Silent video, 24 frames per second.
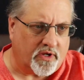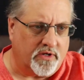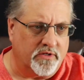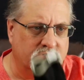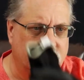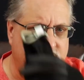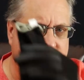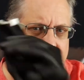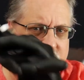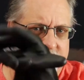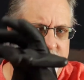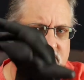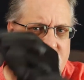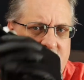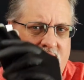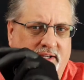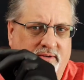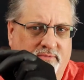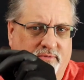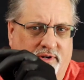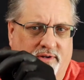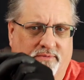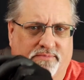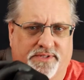So you say,
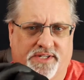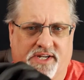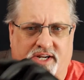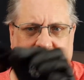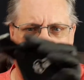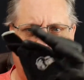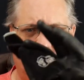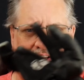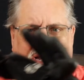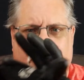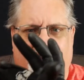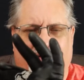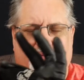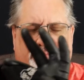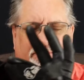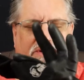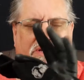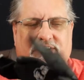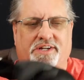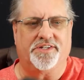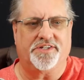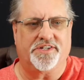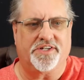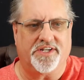well, geez, how
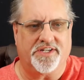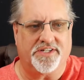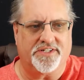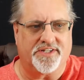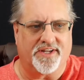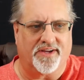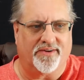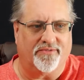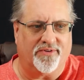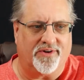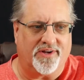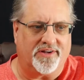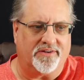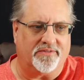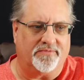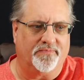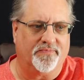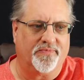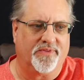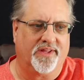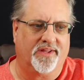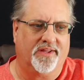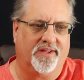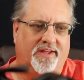much is it? Well,
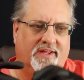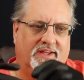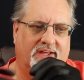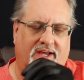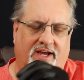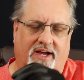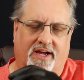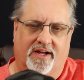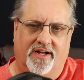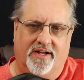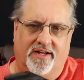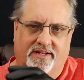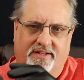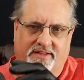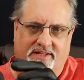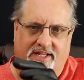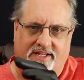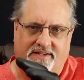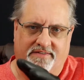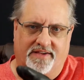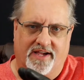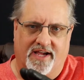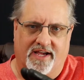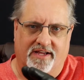
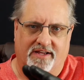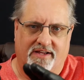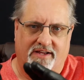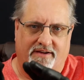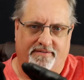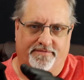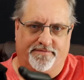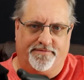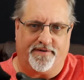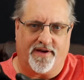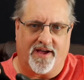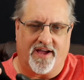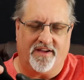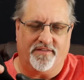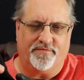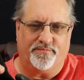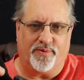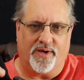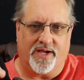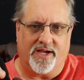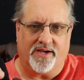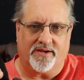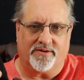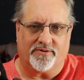they got a
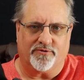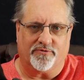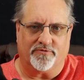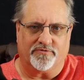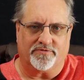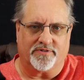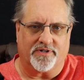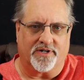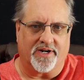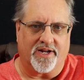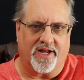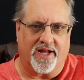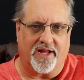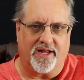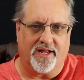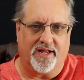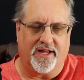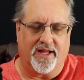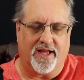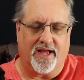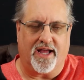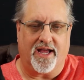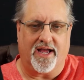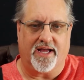five-pack over at,
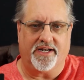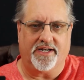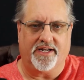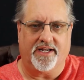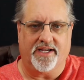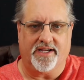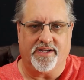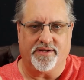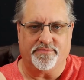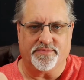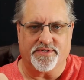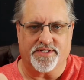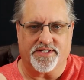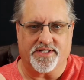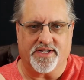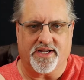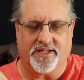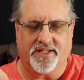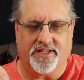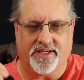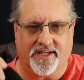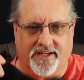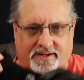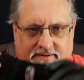on
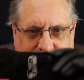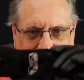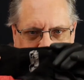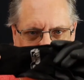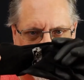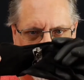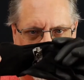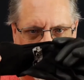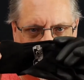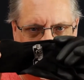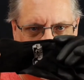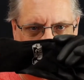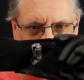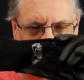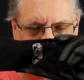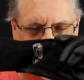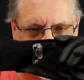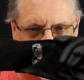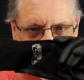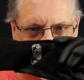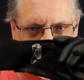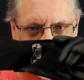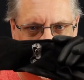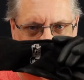Amazon. You get five
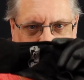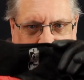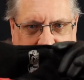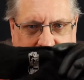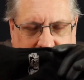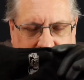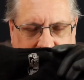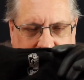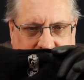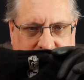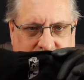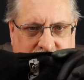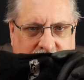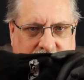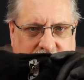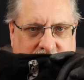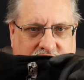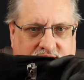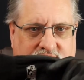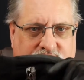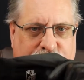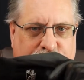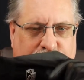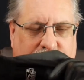pairs of
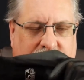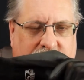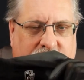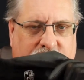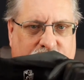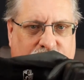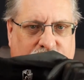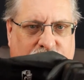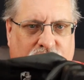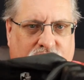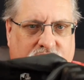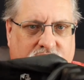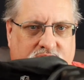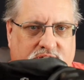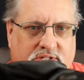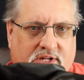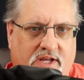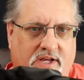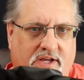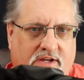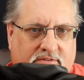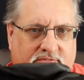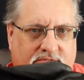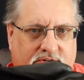these bad boys
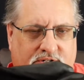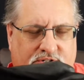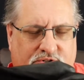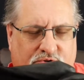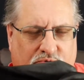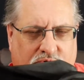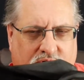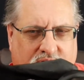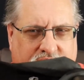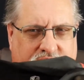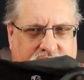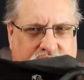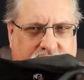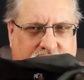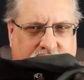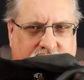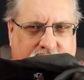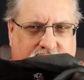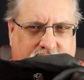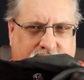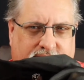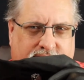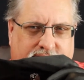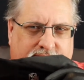for
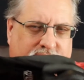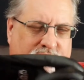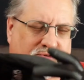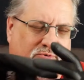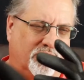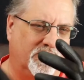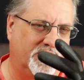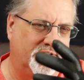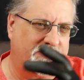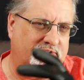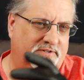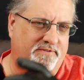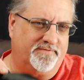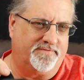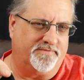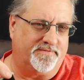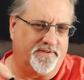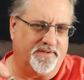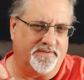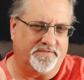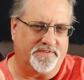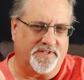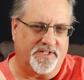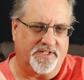twenty-two, twenty-two
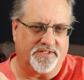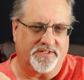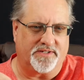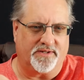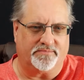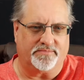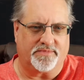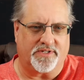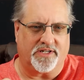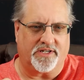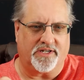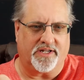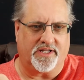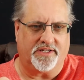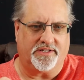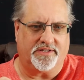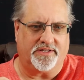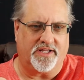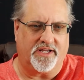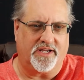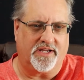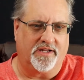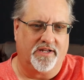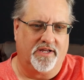fifty, something like
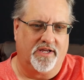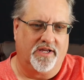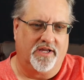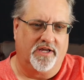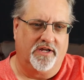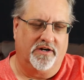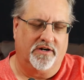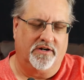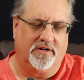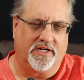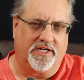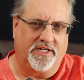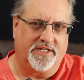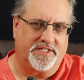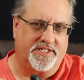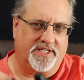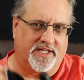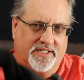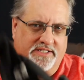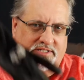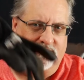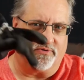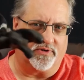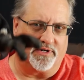that. Or at least
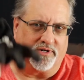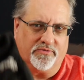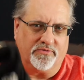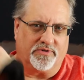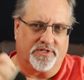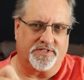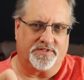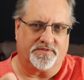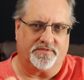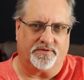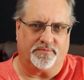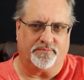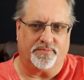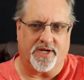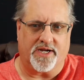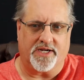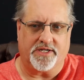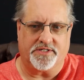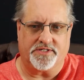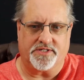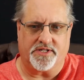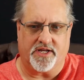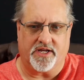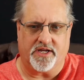that's what it was for my
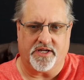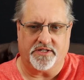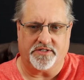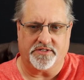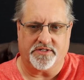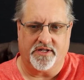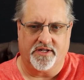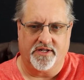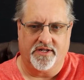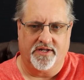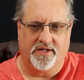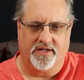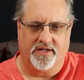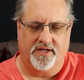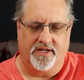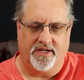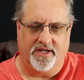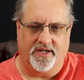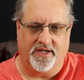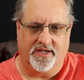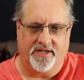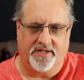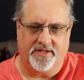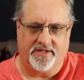size.
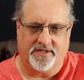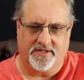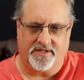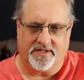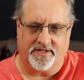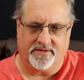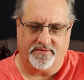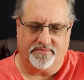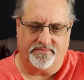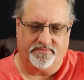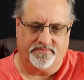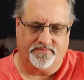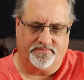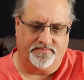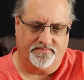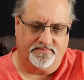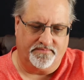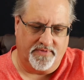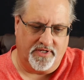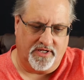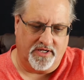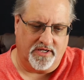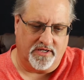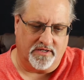And, um,
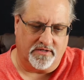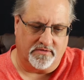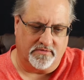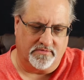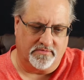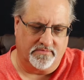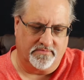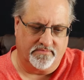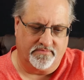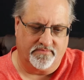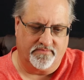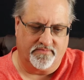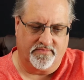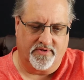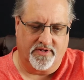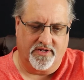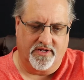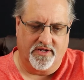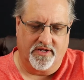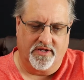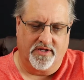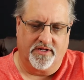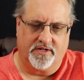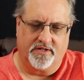yeah,
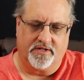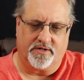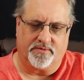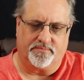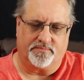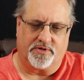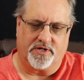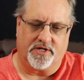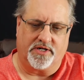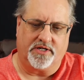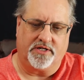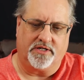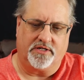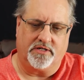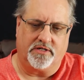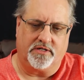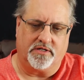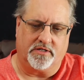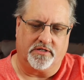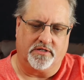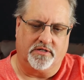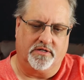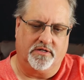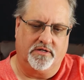they're pretty
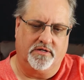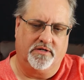good.